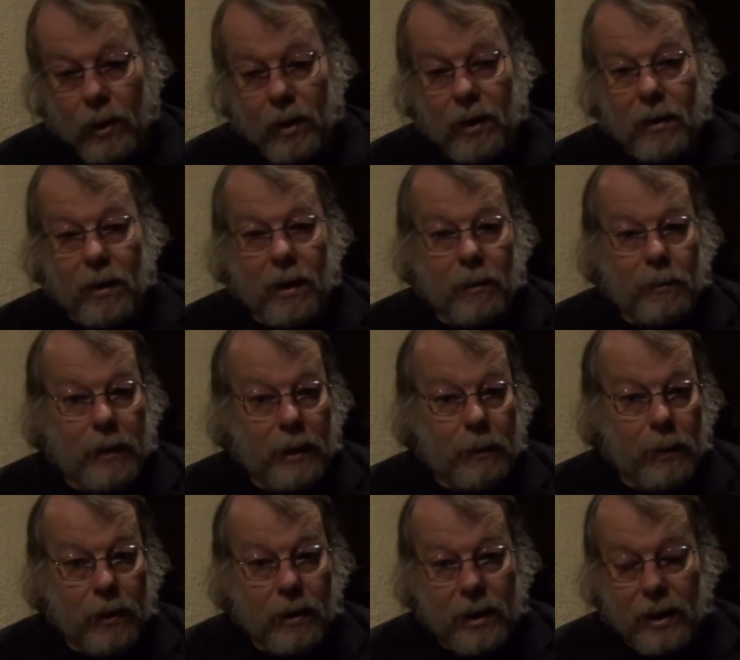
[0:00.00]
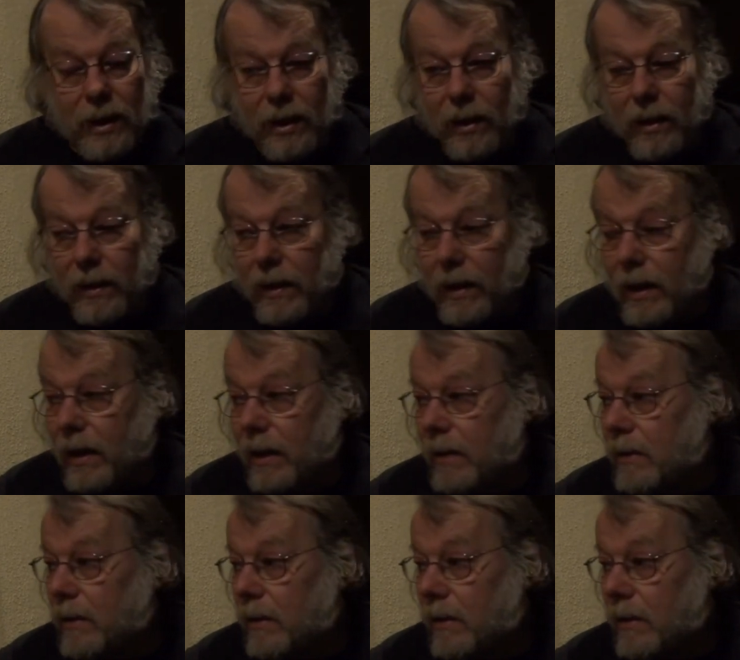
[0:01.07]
are people that are